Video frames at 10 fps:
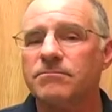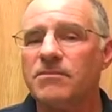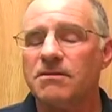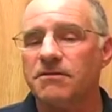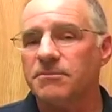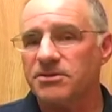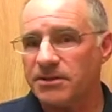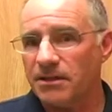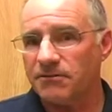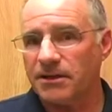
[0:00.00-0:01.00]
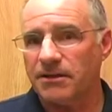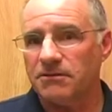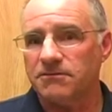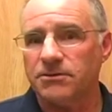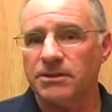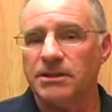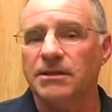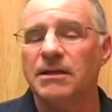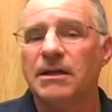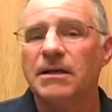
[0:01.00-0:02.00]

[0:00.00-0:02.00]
from the state of California.